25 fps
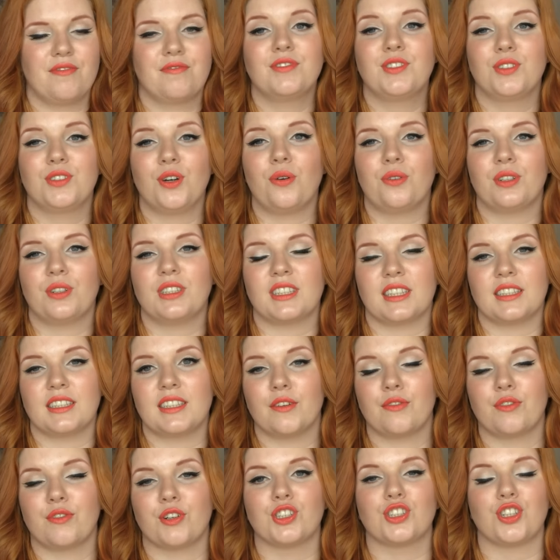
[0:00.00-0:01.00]
noticed a
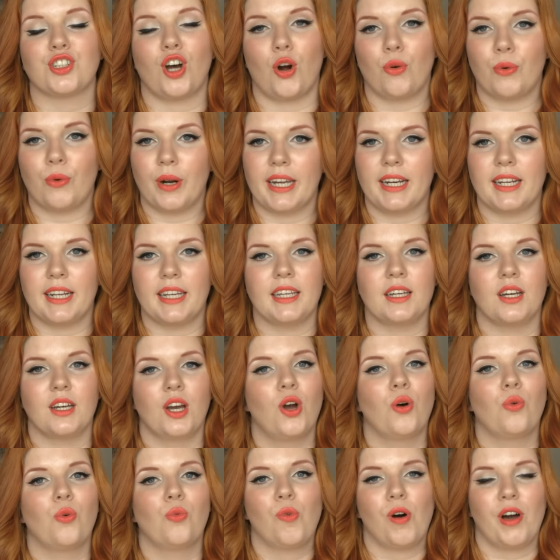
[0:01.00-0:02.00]
difference already
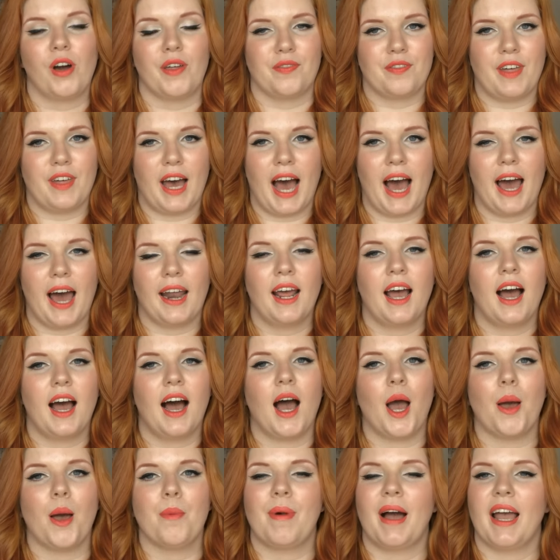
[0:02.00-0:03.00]
with that.
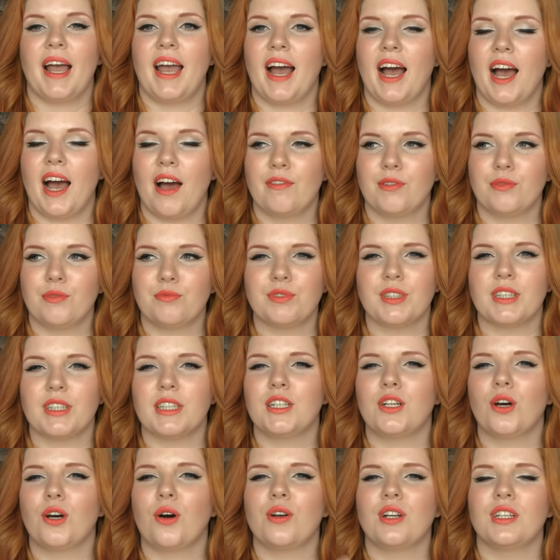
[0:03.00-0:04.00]
I haven't
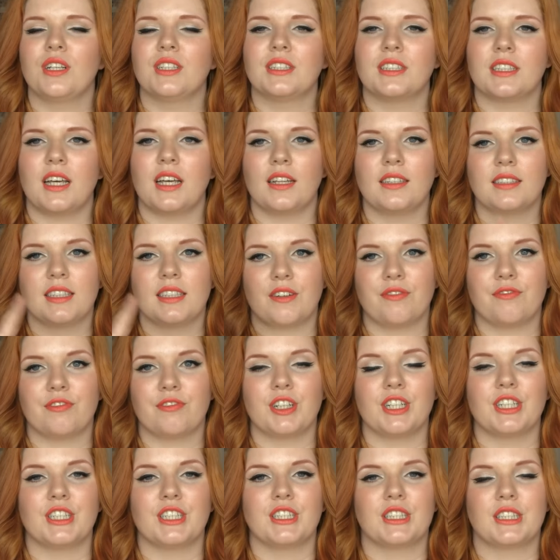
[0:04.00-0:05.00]
really noticed a
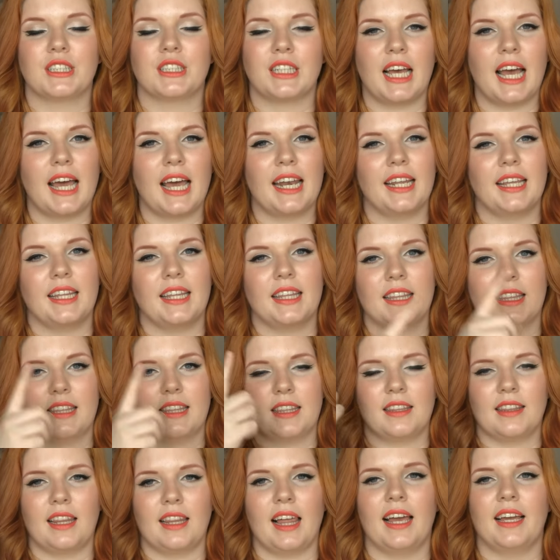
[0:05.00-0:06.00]
difference
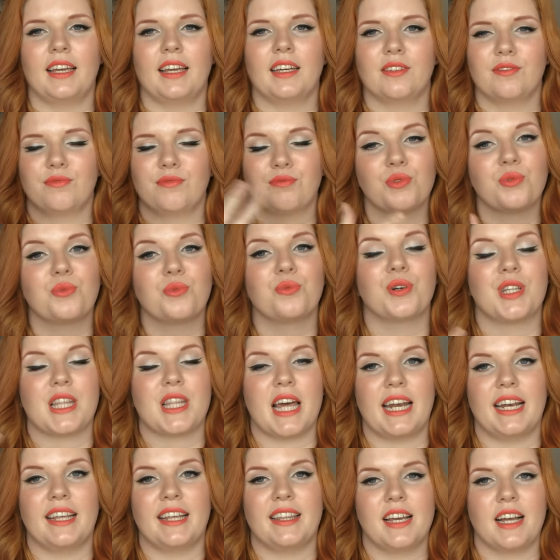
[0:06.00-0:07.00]
with
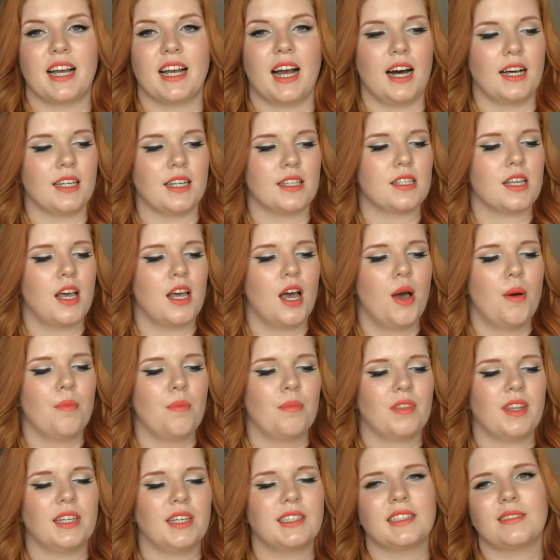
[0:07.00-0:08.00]
anything else,
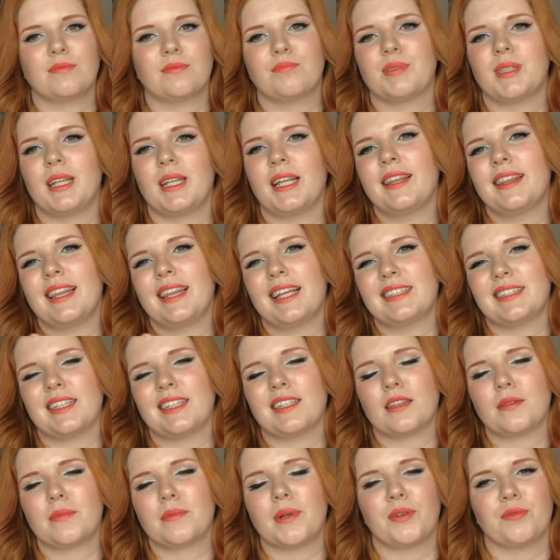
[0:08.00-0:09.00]
but that's
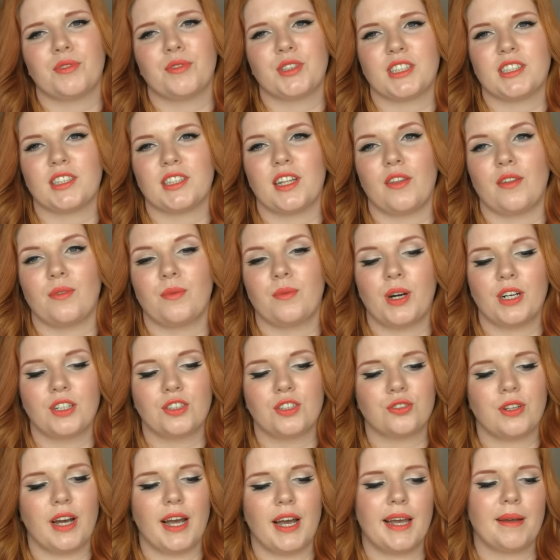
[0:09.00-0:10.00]
like the main reason that I want
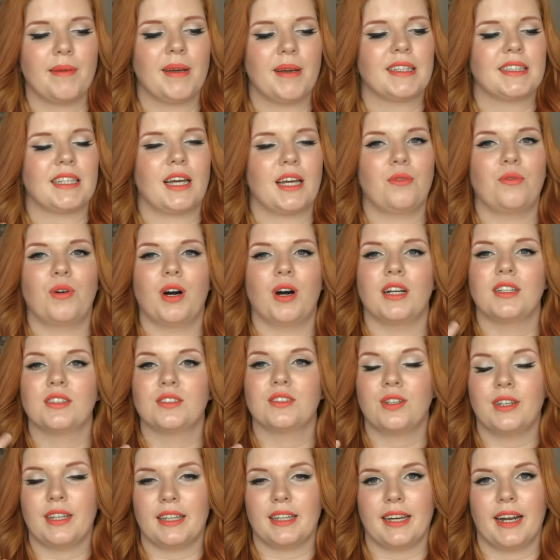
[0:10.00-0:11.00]
to try it, because I wanted
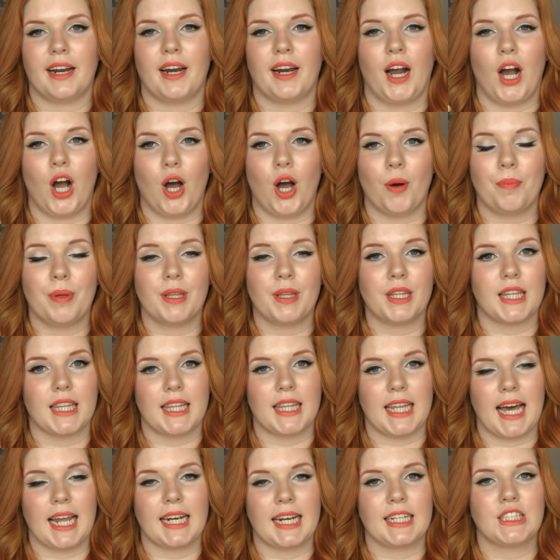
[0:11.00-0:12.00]
to clear up
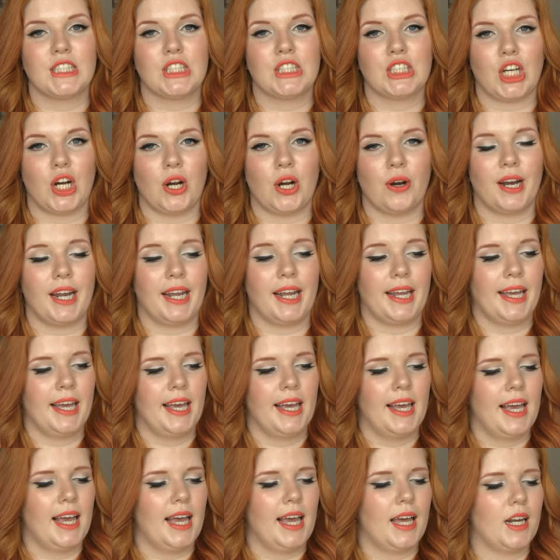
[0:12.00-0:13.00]
that scarring.
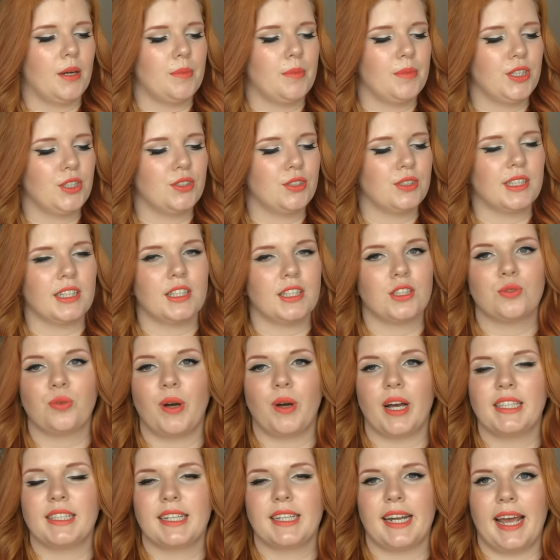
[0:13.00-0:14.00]
And I'm using it
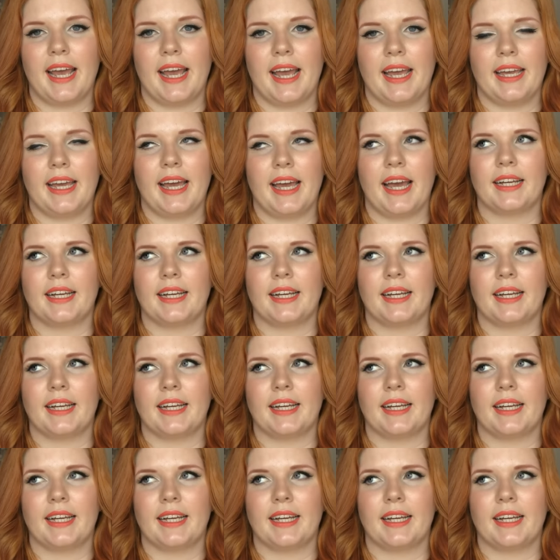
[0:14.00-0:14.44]
twice a day,